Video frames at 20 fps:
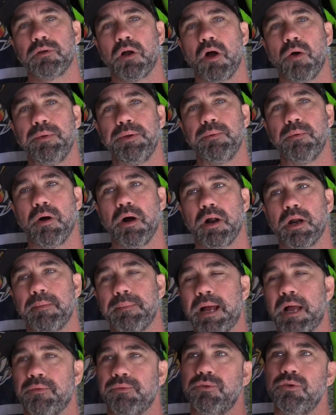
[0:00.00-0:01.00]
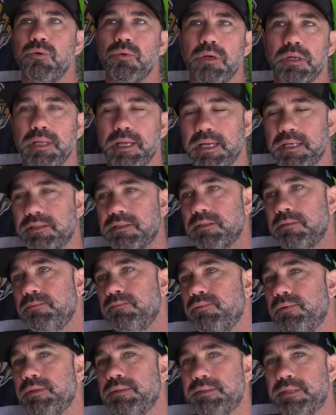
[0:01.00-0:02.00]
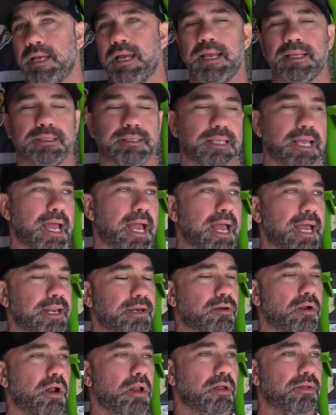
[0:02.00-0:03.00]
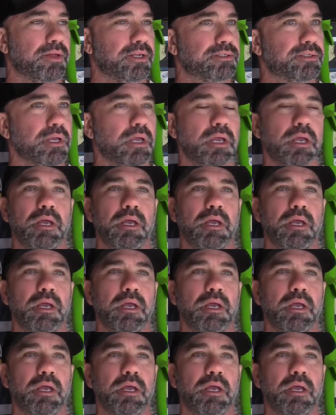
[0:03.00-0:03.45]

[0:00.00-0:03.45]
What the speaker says: all we want about two of this and Brissett that and all this.